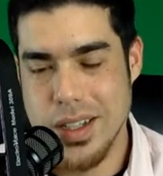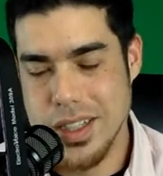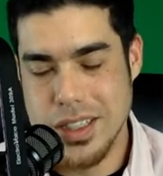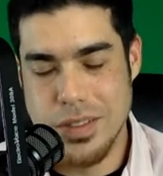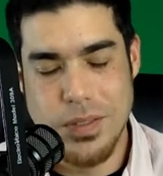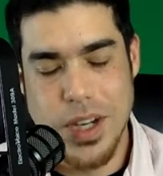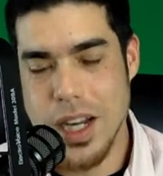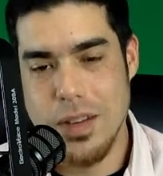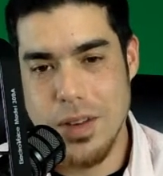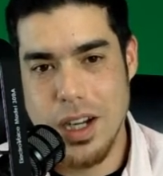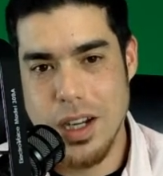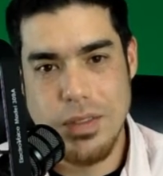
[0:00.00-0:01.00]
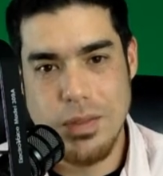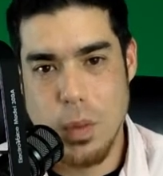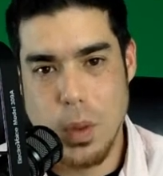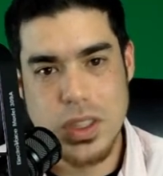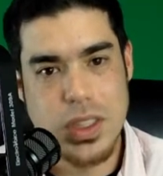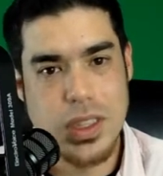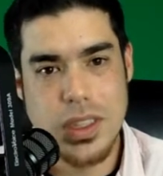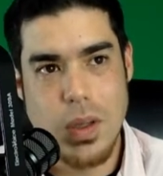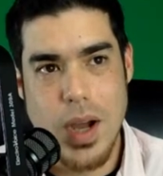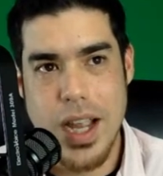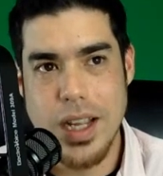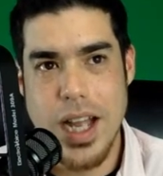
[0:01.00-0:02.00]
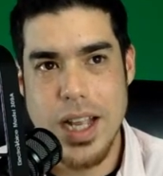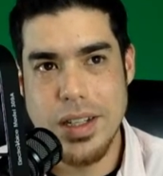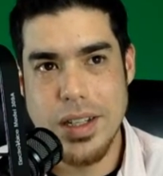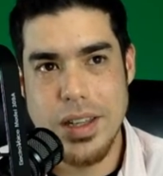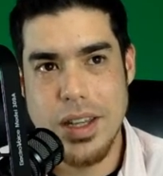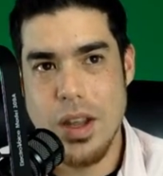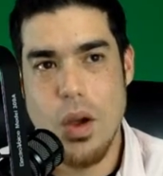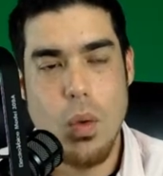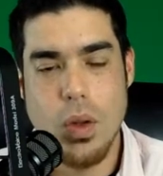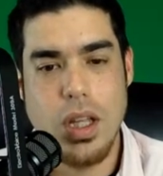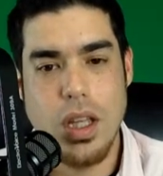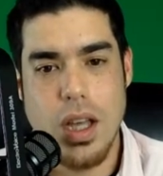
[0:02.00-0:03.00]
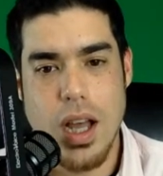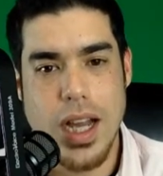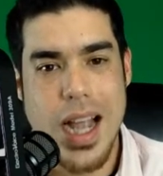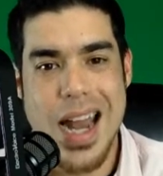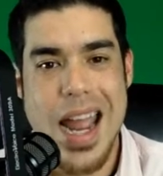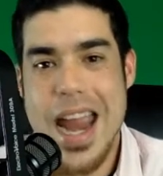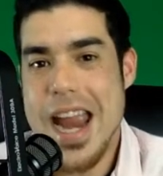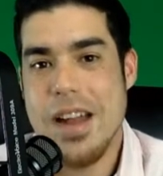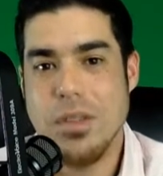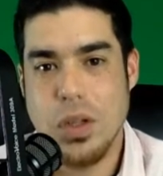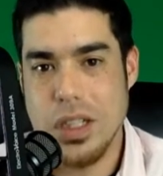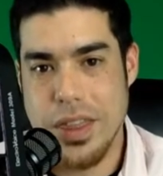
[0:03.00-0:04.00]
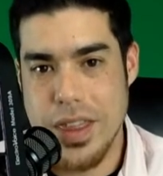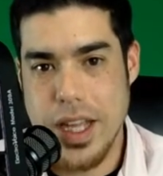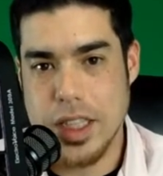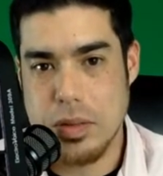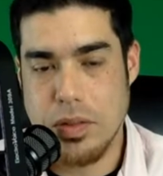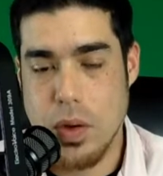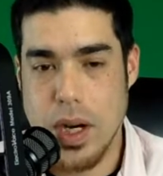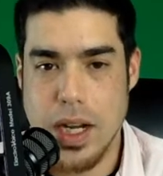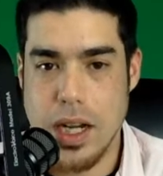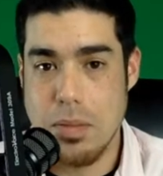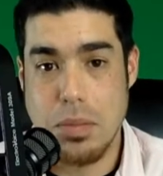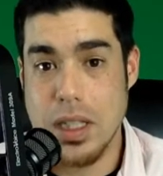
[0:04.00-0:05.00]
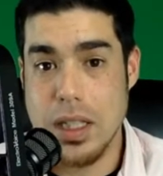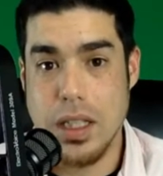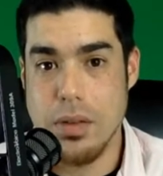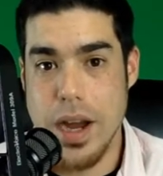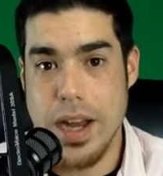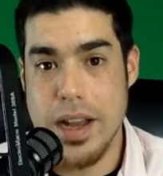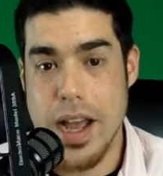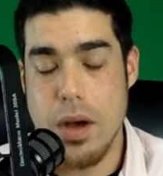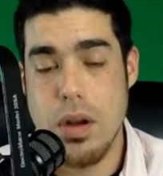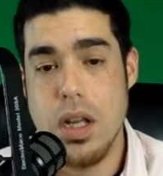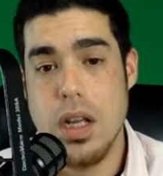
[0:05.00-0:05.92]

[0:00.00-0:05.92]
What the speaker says: It's very, very unfortunate. So I got a handful of things before I got completely rained out.